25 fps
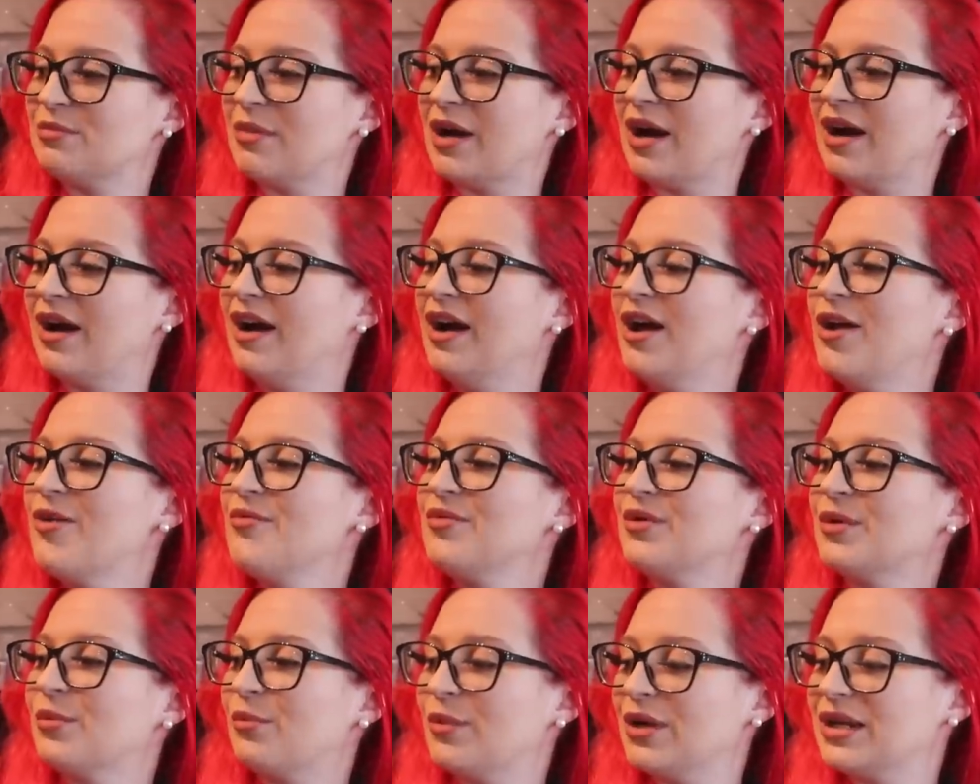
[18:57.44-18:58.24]
But
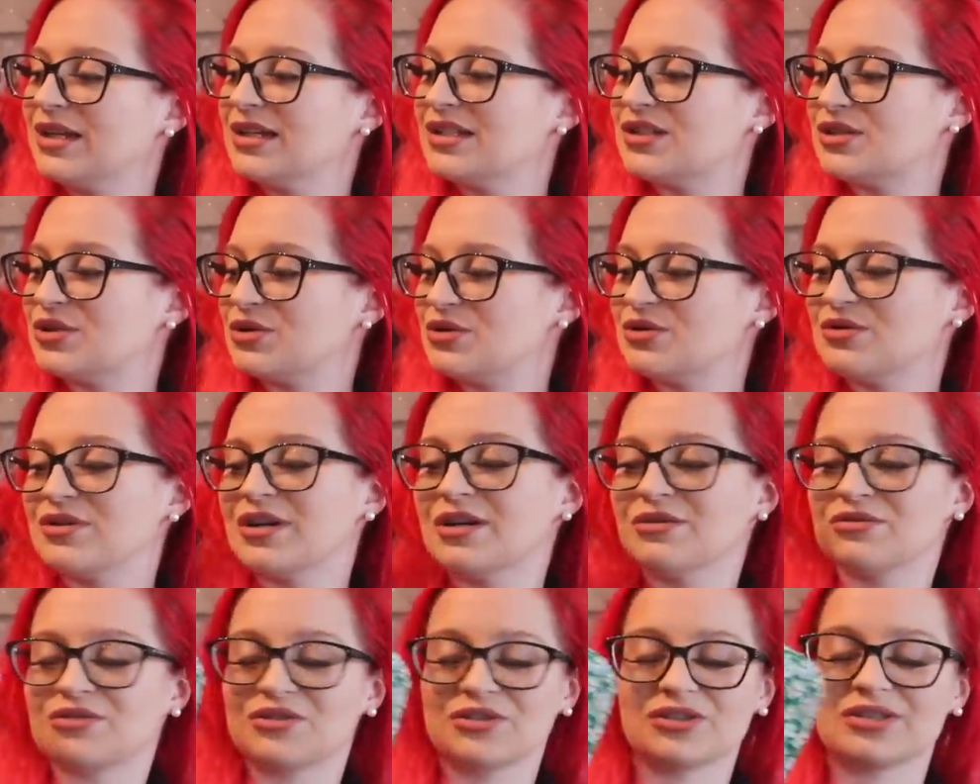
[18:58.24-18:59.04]
when I saw it, I
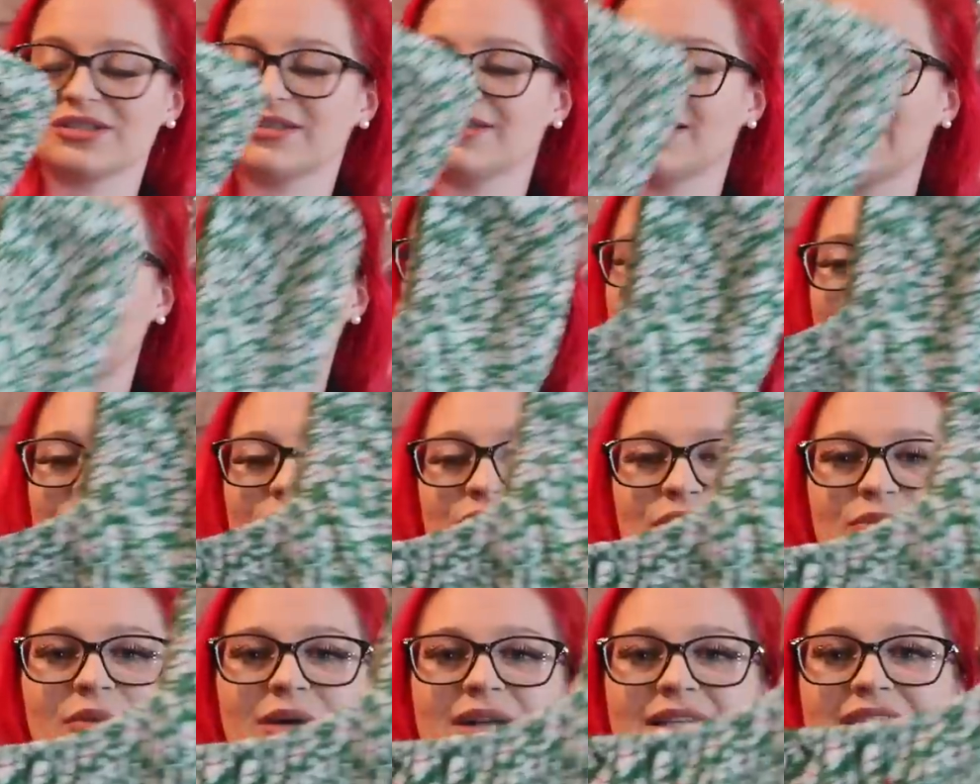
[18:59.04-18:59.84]
was just like,
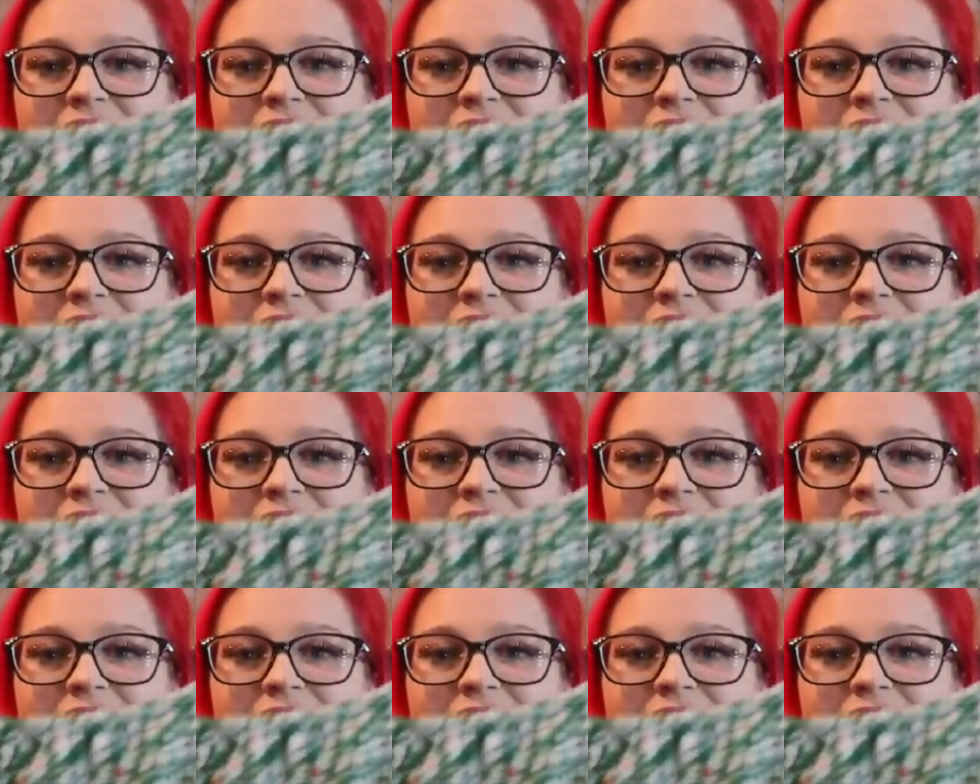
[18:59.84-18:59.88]
no, I